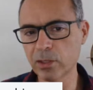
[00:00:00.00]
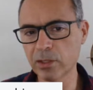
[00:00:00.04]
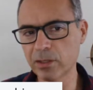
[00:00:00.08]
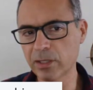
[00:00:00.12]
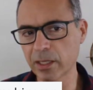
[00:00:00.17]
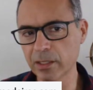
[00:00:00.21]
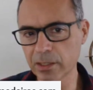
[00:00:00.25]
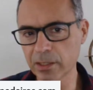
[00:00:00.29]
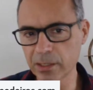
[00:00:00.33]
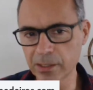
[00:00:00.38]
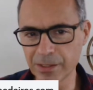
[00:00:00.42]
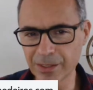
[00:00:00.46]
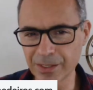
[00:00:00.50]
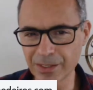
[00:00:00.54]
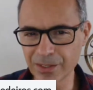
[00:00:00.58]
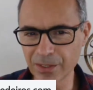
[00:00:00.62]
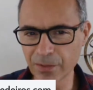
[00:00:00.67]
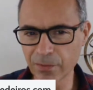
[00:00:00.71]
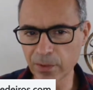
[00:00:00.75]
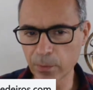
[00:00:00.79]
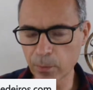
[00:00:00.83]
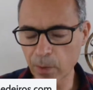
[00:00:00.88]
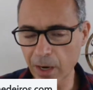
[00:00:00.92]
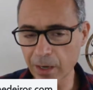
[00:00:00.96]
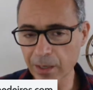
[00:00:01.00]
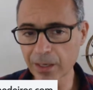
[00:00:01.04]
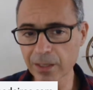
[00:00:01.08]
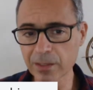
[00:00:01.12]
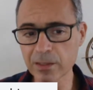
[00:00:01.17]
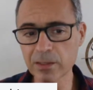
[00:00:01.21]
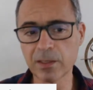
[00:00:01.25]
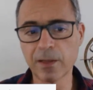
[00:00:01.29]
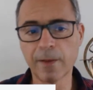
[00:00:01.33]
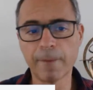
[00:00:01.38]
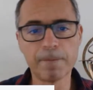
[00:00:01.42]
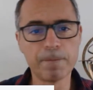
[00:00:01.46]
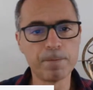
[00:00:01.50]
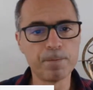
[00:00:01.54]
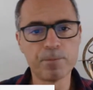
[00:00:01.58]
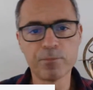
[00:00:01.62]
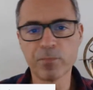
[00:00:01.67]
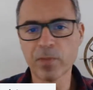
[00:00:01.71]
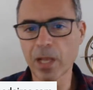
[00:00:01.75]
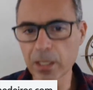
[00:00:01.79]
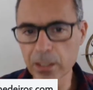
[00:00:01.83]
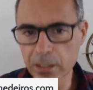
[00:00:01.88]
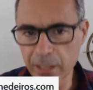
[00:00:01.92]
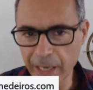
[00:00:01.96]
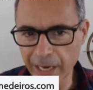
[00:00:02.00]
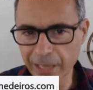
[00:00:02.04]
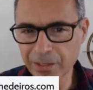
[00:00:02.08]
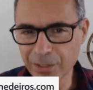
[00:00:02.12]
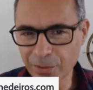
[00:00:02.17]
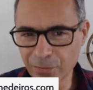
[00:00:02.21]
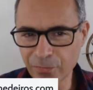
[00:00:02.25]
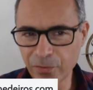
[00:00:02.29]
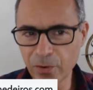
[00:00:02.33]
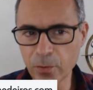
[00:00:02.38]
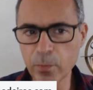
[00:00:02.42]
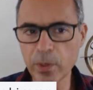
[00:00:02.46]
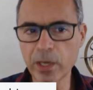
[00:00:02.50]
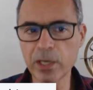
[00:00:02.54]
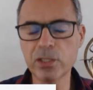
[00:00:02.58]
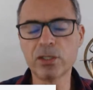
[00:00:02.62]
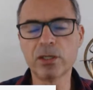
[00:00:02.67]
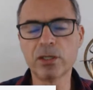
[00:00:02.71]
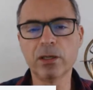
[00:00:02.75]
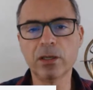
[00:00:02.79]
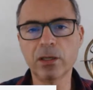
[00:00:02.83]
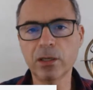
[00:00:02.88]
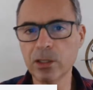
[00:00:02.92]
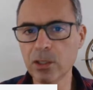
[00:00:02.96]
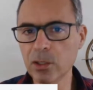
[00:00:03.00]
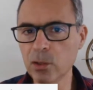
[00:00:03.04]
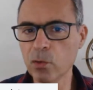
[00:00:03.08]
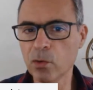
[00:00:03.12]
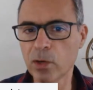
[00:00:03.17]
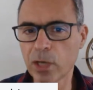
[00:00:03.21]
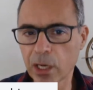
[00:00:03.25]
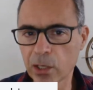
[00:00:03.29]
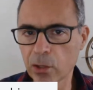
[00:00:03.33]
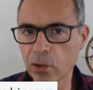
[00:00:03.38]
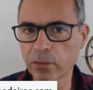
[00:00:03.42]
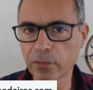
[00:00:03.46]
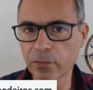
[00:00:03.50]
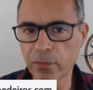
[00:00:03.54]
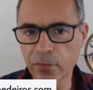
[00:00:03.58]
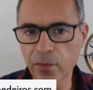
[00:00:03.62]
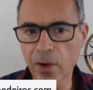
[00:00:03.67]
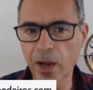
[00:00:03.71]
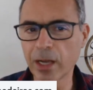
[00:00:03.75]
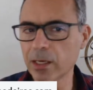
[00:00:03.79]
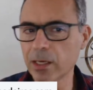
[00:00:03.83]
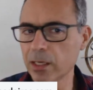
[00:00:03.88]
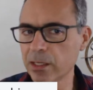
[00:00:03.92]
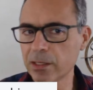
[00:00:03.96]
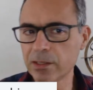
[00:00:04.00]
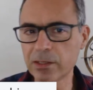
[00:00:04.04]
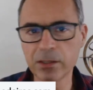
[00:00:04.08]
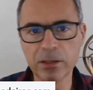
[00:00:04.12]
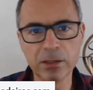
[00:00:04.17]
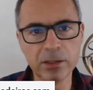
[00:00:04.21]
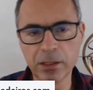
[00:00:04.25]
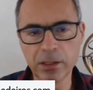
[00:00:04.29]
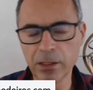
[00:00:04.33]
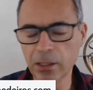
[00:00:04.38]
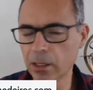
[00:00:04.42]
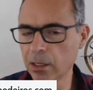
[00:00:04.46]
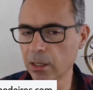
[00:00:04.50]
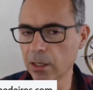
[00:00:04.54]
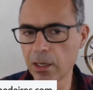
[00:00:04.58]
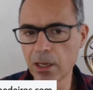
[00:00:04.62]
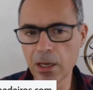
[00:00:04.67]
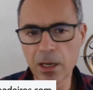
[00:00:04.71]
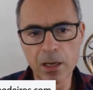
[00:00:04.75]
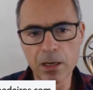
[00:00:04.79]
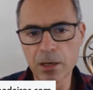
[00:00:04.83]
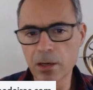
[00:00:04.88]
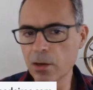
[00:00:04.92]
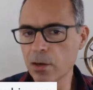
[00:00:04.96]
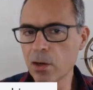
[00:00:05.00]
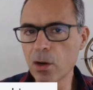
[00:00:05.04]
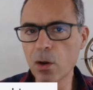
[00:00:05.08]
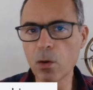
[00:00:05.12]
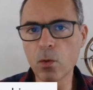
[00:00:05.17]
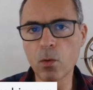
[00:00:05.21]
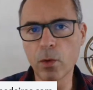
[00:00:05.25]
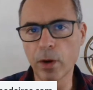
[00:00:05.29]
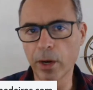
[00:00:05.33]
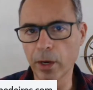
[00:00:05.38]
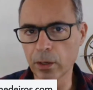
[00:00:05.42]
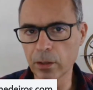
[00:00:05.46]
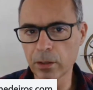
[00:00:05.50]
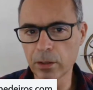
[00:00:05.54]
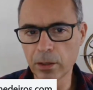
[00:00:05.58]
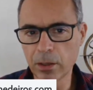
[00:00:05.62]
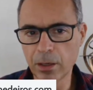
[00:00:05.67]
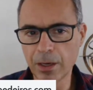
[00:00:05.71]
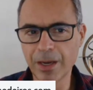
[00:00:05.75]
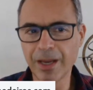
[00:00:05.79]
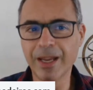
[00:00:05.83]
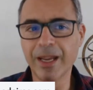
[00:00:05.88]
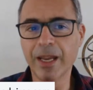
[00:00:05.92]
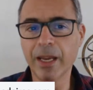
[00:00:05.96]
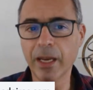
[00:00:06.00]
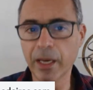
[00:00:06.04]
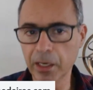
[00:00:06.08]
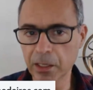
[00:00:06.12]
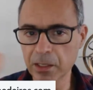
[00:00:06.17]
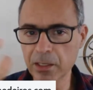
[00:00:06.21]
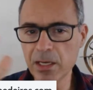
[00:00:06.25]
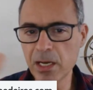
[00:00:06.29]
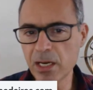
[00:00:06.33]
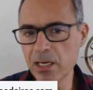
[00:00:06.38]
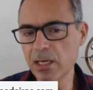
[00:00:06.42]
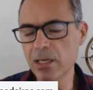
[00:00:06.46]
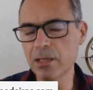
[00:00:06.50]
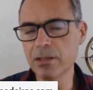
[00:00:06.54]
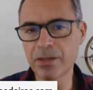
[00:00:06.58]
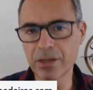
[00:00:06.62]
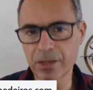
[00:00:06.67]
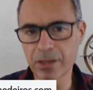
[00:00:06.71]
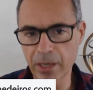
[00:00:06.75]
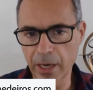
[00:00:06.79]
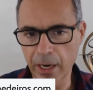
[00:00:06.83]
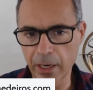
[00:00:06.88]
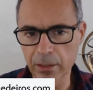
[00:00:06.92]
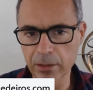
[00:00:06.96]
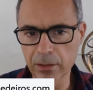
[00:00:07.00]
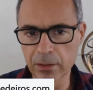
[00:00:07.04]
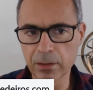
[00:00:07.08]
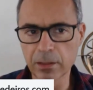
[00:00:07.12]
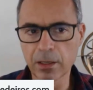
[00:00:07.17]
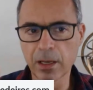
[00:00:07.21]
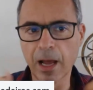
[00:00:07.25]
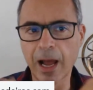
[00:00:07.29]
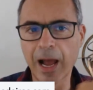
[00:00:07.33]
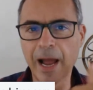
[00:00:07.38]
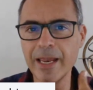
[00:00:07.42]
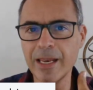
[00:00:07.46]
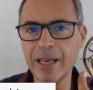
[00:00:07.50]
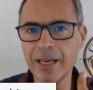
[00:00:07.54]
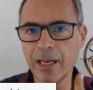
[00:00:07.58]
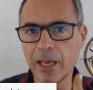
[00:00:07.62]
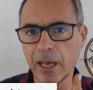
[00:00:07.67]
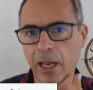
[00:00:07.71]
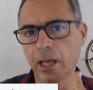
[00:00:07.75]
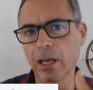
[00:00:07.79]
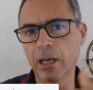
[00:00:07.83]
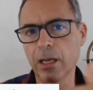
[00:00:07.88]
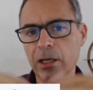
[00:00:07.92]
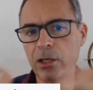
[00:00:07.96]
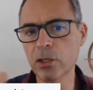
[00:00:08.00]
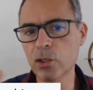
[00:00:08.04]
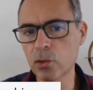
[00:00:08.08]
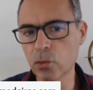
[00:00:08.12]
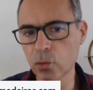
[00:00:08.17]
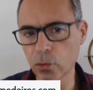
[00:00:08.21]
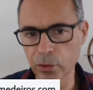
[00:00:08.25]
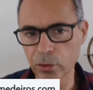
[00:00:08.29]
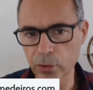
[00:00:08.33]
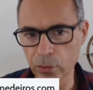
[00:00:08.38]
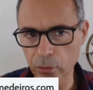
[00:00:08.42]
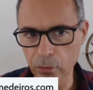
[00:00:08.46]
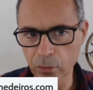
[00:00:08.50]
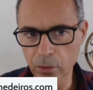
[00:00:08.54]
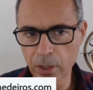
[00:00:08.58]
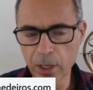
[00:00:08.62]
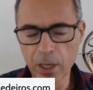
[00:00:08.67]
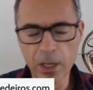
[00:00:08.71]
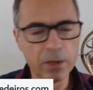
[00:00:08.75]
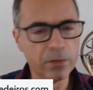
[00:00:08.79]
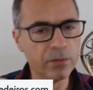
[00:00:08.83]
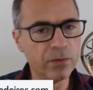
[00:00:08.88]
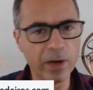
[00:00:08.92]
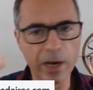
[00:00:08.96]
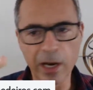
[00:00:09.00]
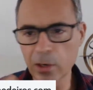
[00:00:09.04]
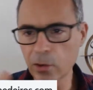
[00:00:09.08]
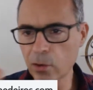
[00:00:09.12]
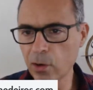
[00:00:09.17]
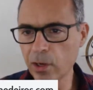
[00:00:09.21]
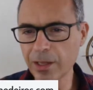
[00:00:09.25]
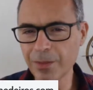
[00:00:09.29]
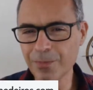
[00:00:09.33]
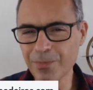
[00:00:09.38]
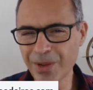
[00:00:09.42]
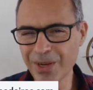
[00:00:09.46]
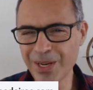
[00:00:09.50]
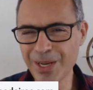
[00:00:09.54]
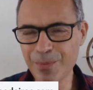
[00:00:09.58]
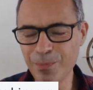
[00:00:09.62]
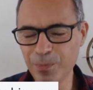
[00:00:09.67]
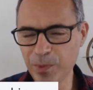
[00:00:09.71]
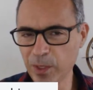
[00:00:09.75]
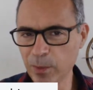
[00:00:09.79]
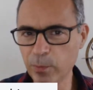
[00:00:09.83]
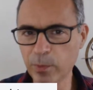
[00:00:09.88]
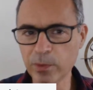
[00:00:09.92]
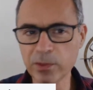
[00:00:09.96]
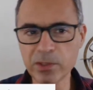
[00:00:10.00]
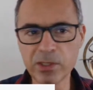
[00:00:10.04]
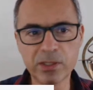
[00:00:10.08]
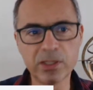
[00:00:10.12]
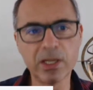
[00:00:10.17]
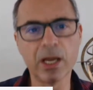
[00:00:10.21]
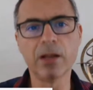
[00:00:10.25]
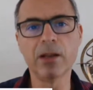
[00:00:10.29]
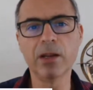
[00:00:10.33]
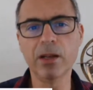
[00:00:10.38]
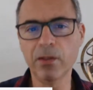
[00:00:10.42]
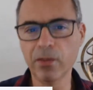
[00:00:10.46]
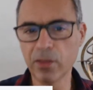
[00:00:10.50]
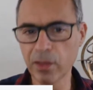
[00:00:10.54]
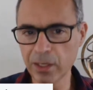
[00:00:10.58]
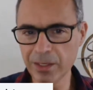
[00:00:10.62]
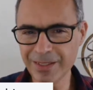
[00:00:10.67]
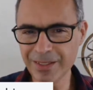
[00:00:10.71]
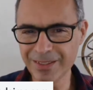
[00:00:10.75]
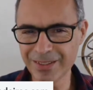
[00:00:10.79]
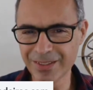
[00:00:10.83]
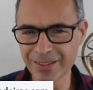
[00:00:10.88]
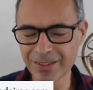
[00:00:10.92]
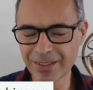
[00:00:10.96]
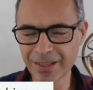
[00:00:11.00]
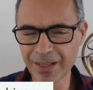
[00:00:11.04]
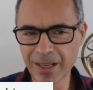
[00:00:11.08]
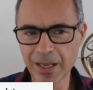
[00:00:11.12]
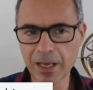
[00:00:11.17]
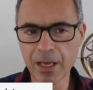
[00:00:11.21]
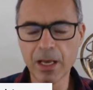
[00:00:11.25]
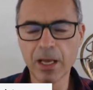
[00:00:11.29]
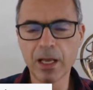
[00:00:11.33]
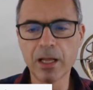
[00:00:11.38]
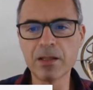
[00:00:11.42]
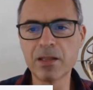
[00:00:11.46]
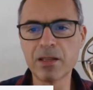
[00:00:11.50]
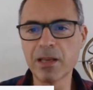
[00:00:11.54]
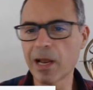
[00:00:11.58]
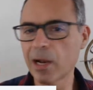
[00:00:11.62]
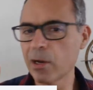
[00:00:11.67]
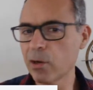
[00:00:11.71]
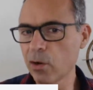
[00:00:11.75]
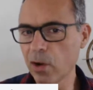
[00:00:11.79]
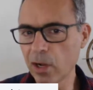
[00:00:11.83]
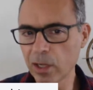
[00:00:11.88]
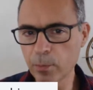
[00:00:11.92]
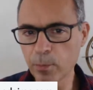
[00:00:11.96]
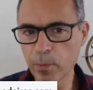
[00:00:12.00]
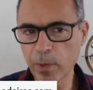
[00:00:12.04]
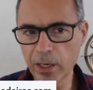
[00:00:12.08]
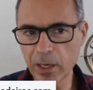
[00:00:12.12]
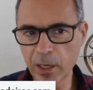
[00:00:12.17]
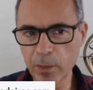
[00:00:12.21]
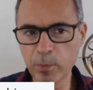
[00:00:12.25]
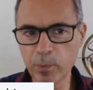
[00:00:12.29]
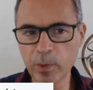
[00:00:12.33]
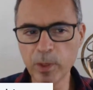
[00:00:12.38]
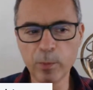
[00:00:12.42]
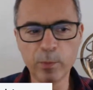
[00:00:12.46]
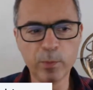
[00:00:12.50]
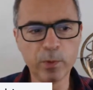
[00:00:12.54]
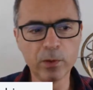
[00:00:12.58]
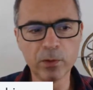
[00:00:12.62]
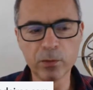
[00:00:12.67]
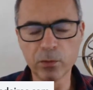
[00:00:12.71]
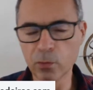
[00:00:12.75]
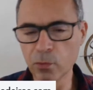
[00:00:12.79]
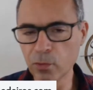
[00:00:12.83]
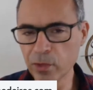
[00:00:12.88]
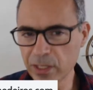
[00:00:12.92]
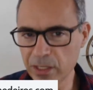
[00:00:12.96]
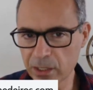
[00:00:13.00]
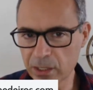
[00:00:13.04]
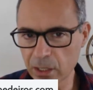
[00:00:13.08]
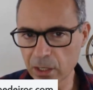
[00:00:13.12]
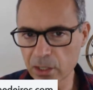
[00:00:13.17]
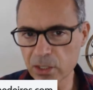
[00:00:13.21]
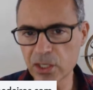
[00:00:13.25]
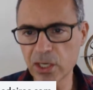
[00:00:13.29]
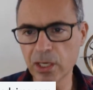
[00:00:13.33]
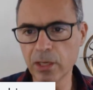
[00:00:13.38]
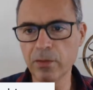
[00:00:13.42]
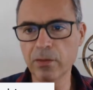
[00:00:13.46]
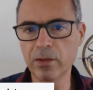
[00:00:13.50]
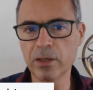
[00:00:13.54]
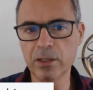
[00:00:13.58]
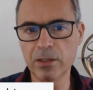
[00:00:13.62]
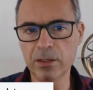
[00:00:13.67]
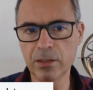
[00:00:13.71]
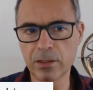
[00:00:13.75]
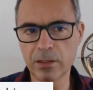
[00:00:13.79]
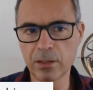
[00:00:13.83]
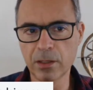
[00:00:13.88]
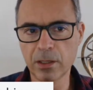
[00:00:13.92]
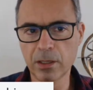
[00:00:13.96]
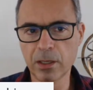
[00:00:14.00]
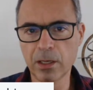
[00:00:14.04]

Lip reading: tendencies of the markets. That information you cannot find easily nowhere in the internet. I can assure you. There are not many people studying this. There are not many people researching this